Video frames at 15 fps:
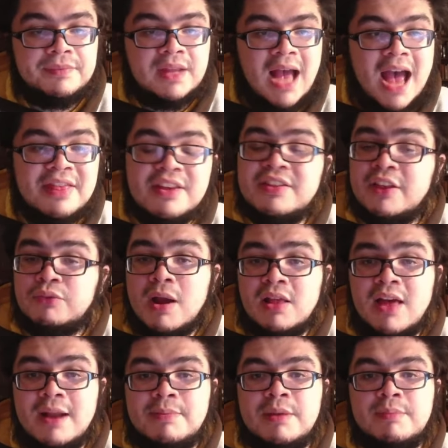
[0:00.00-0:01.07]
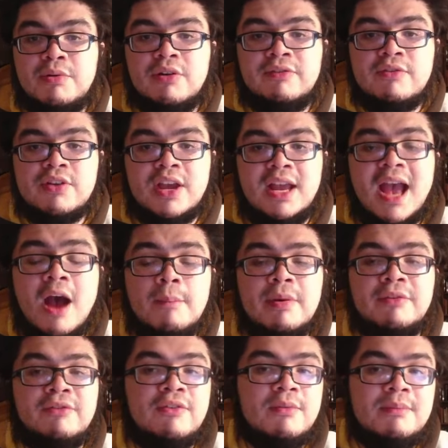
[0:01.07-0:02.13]
I think that's why a lot of people are freaking out.
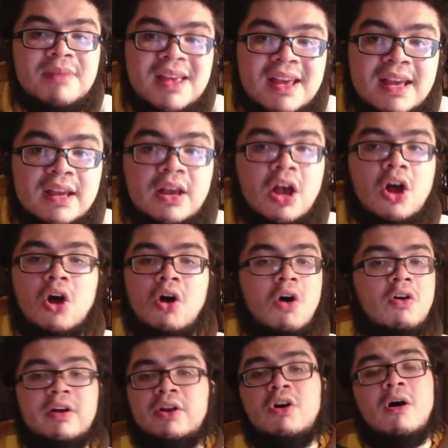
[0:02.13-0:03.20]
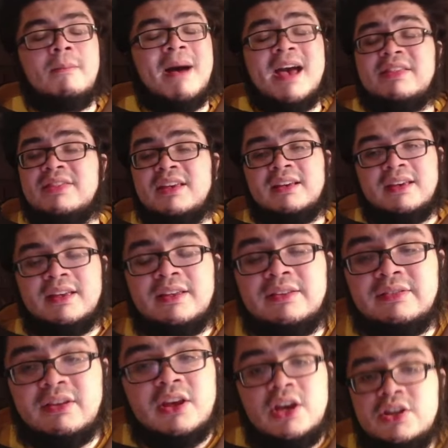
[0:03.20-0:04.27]
But for me, all in all, my thing
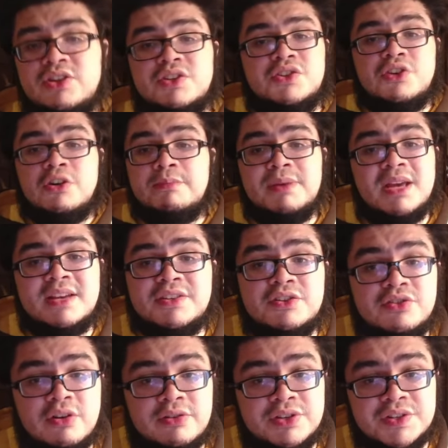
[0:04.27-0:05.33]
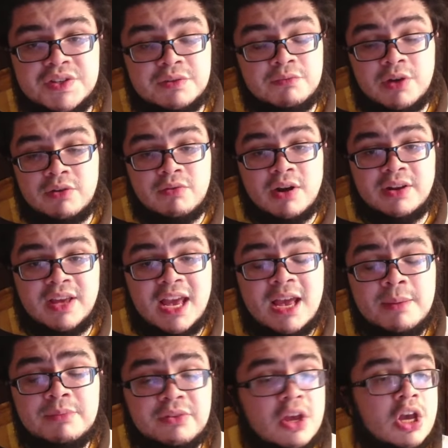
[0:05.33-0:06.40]
is just don't be as atrocious in one-run
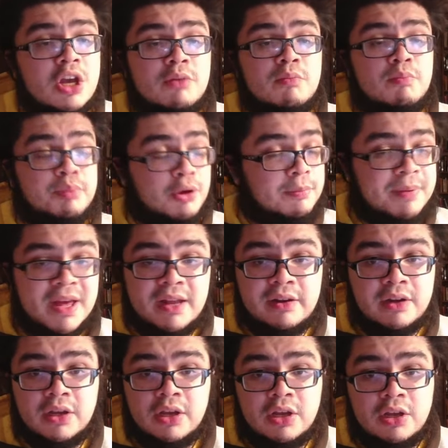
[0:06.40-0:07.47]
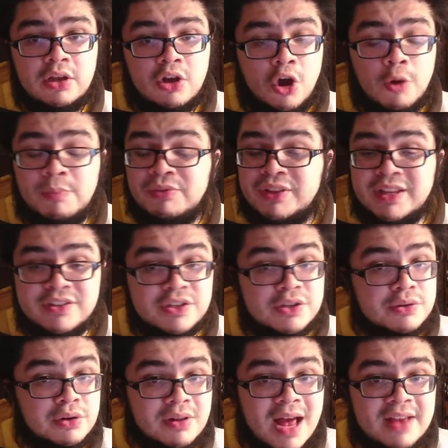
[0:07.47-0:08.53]
games. Bullpen, hopefully it's
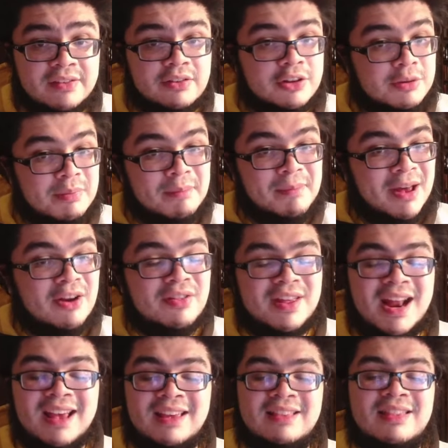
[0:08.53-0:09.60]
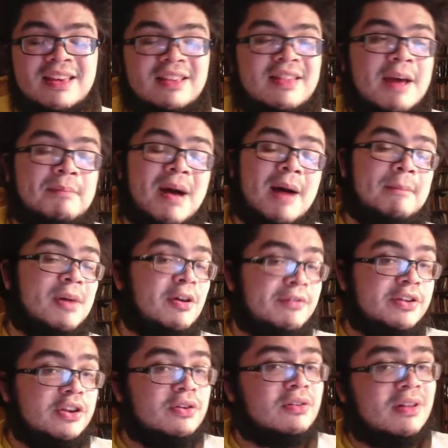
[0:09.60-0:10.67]
utilized a little bit better than I think that Bob
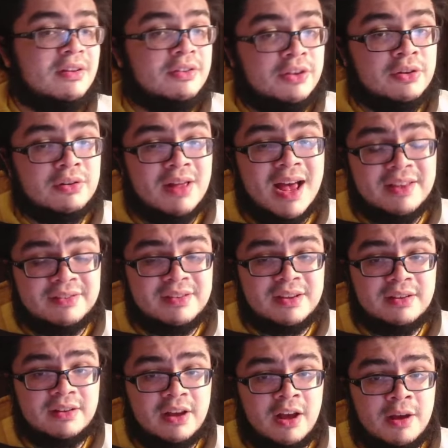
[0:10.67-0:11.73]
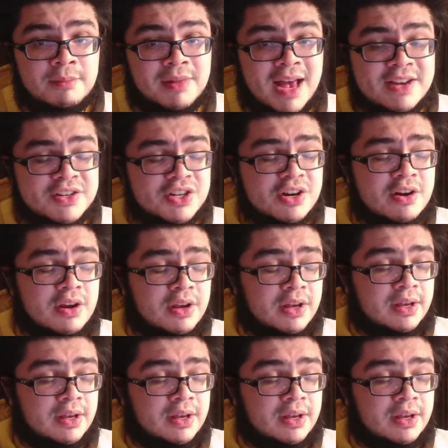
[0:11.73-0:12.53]
Melvin utilized it last year.